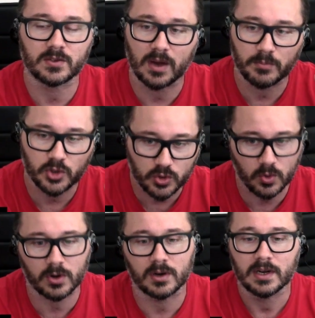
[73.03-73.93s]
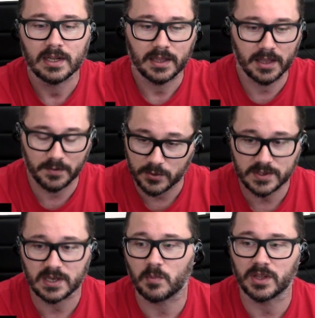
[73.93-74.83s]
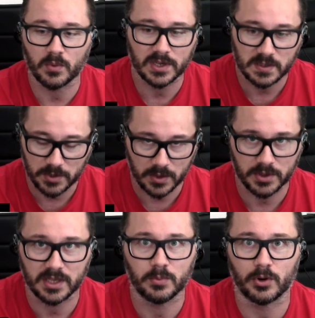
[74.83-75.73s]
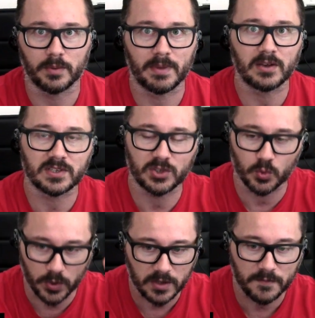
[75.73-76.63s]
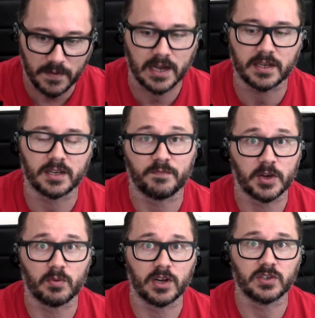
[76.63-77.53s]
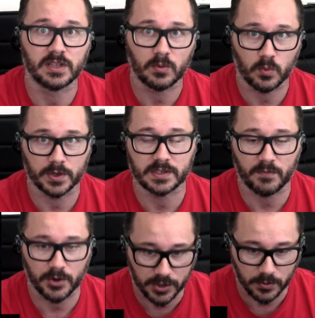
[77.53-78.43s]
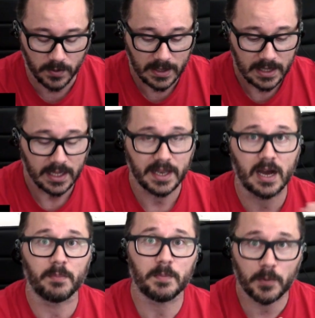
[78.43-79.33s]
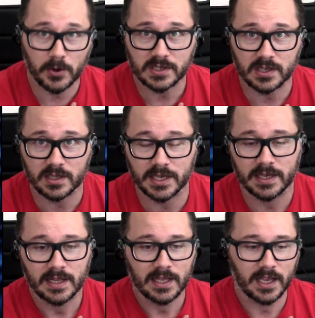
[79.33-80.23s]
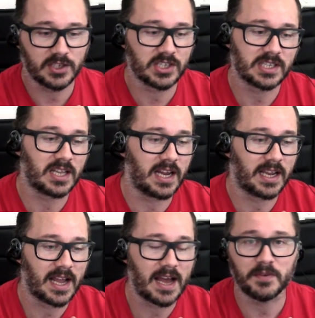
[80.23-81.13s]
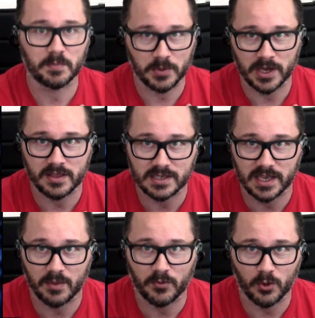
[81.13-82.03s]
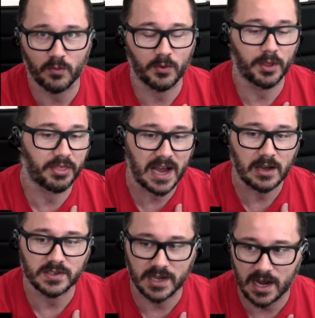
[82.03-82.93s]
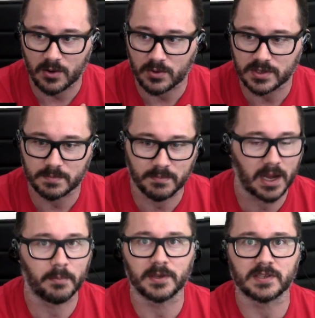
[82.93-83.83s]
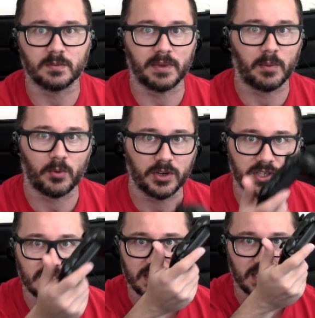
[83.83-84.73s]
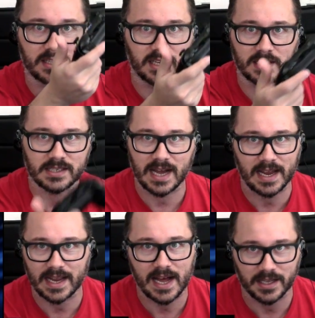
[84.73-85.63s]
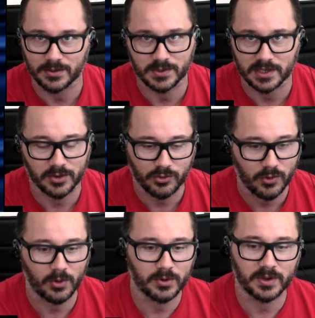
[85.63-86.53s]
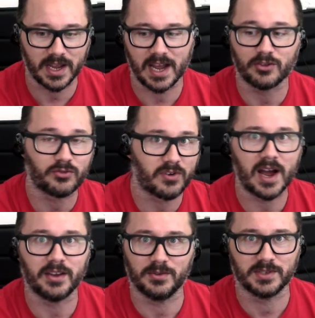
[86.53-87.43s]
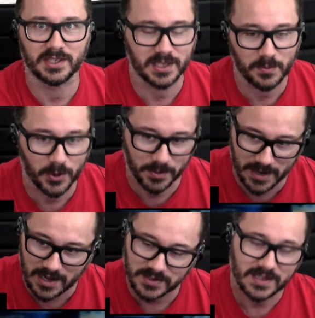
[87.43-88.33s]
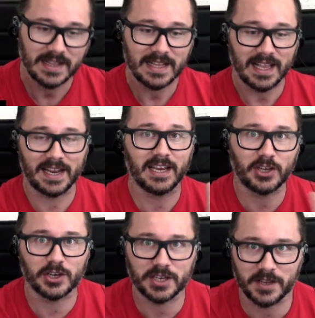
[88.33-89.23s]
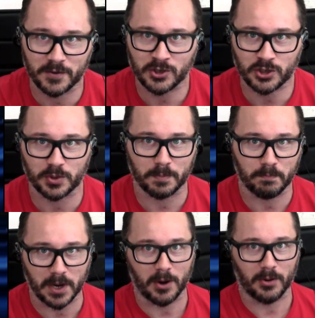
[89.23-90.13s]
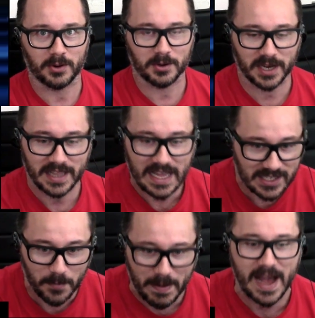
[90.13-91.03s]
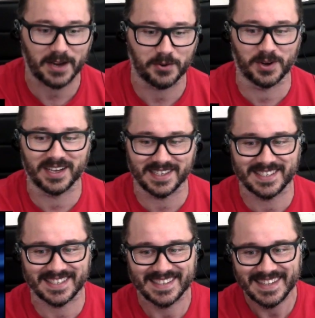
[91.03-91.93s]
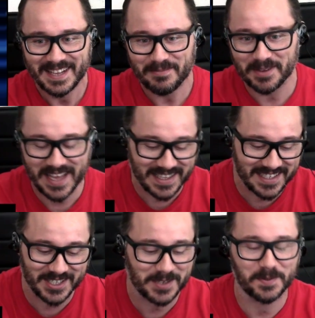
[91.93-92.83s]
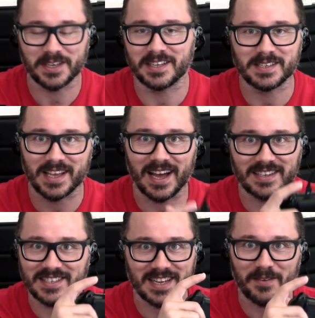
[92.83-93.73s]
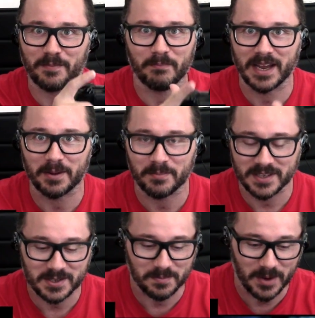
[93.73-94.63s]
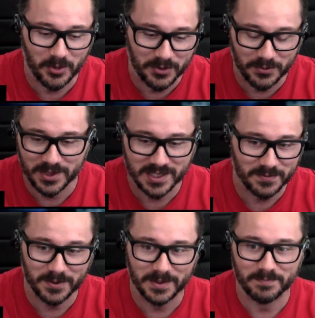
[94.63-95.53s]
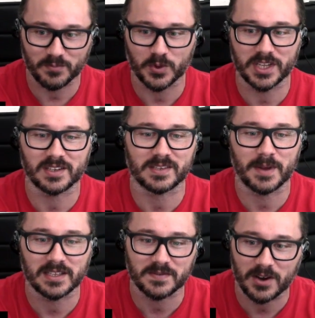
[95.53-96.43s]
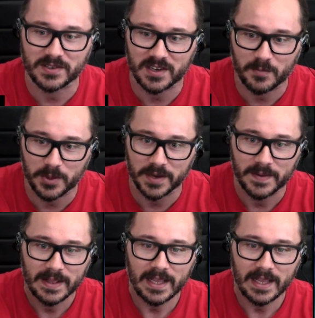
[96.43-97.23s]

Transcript: So I'm sure that if you're someone that wants to play with keyboard and mouse, you will find a configuration that works for you. Now, me personally, it's just like, having played this game for over 1,000 hours, my muscle memory just dictates I gotta use a controller, okay? I tried using keyboard and mouse, and I couldn't even shoot a bow, okay? That's how bad it was. But that's just because I just have mega muscle memory for this, for the ridiculous amounts of hours that I've played.